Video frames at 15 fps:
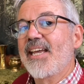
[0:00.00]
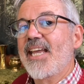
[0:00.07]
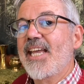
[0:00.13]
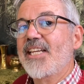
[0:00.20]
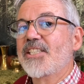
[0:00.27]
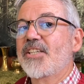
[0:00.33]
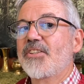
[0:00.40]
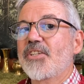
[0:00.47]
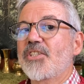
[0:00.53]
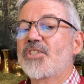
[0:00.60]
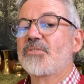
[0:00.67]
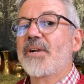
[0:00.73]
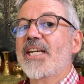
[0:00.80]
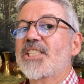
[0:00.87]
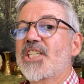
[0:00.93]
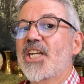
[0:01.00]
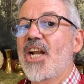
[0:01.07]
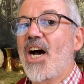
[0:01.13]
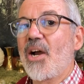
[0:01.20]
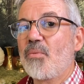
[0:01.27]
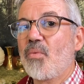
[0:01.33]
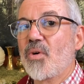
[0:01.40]
into the direction
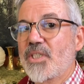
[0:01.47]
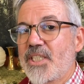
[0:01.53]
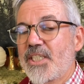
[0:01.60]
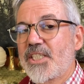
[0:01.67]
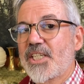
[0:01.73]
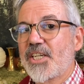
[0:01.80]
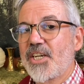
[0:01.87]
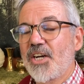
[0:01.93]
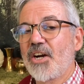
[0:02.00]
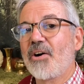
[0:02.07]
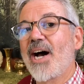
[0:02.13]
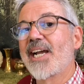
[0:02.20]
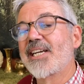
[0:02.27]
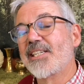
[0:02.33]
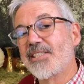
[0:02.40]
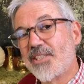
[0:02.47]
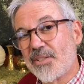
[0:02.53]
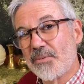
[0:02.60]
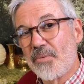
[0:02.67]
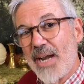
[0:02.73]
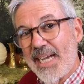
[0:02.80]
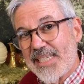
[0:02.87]
I want it to go. I can
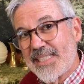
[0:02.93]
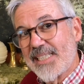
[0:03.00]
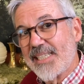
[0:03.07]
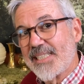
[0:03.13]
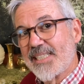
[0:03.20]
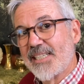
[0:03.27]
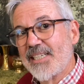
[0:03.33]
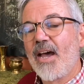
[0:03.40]
direct it.